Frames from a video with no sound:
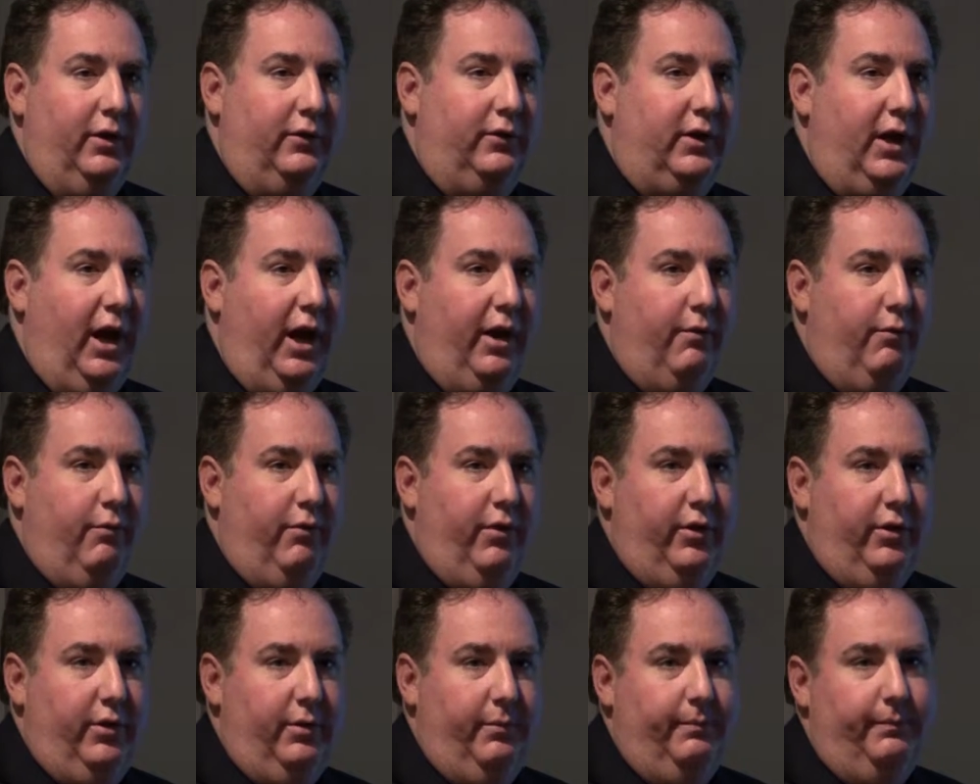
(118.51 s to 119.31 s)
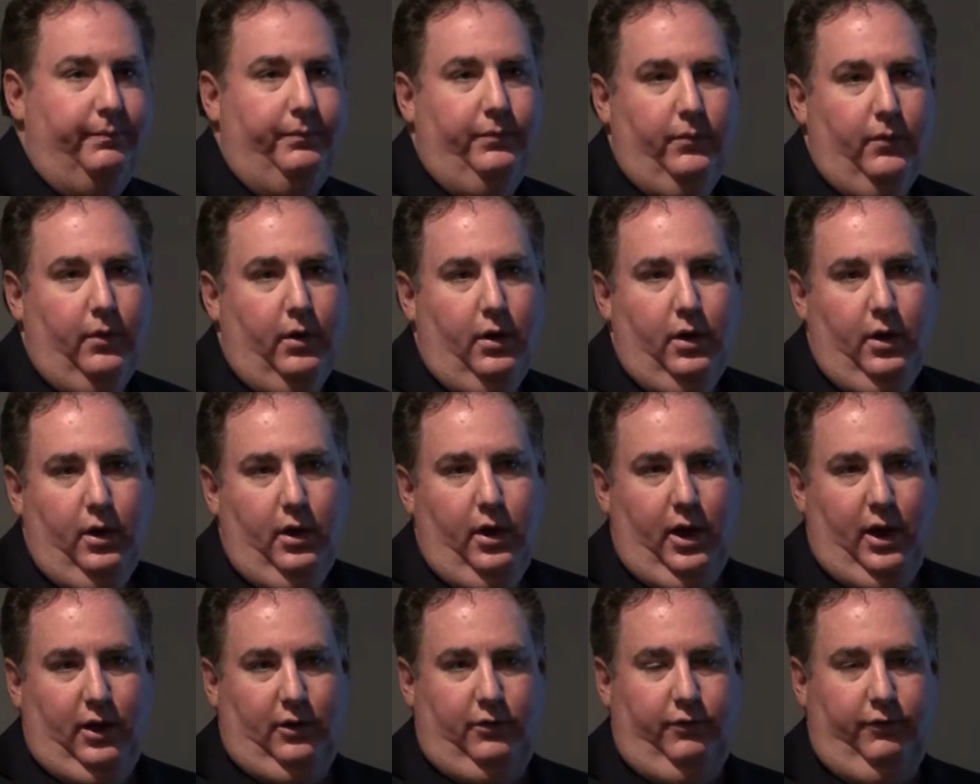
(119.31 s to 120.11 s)
It's got rhythm,
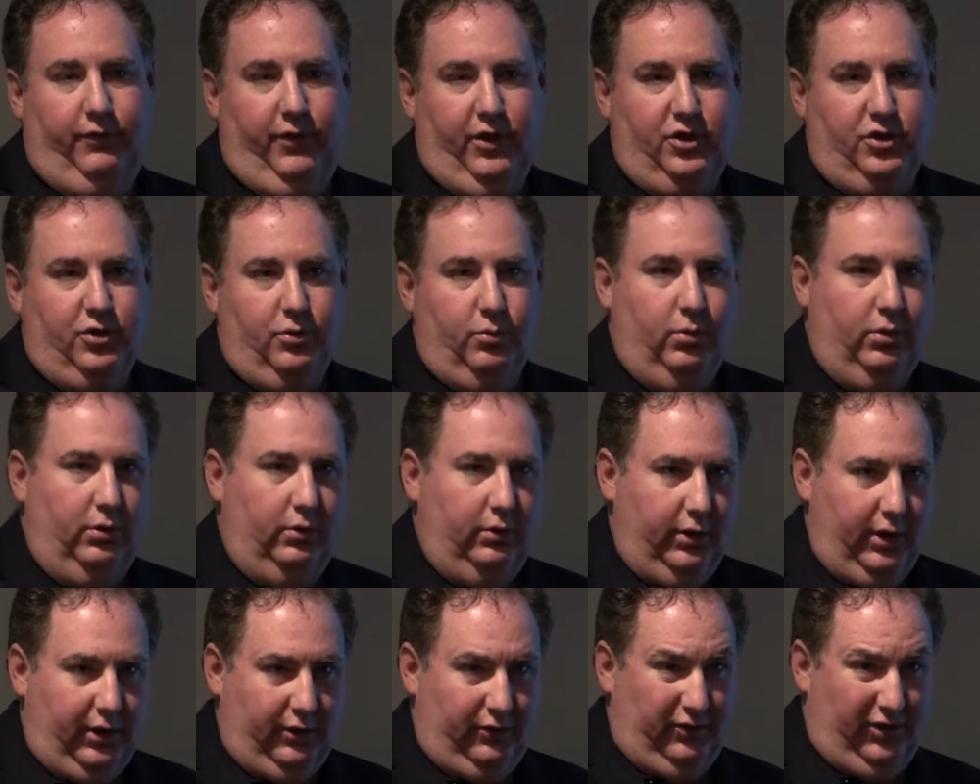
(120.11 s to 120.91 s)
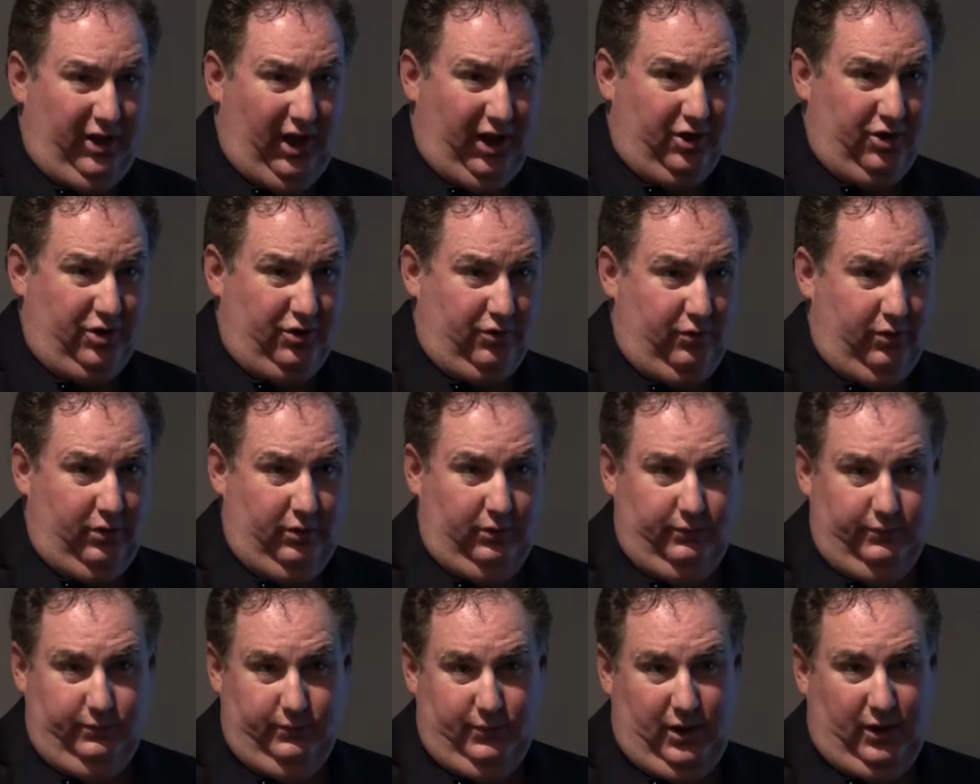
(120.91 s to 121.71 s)
it's visual, it's
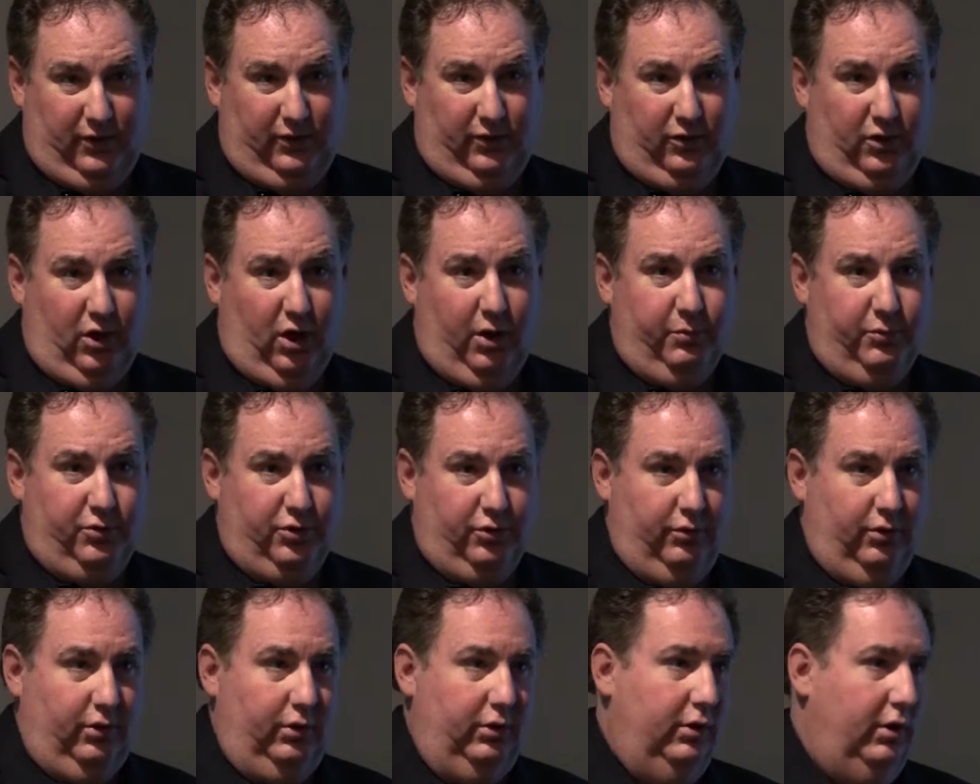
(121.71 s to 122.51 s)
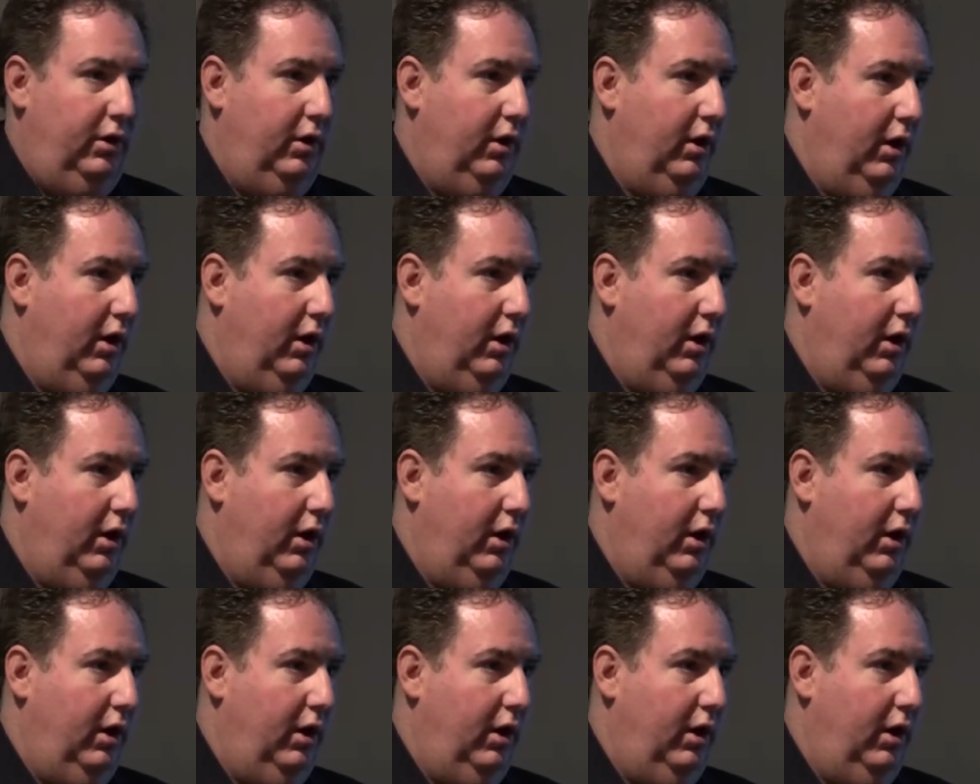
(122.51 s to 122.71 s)
textural, it's sculptural,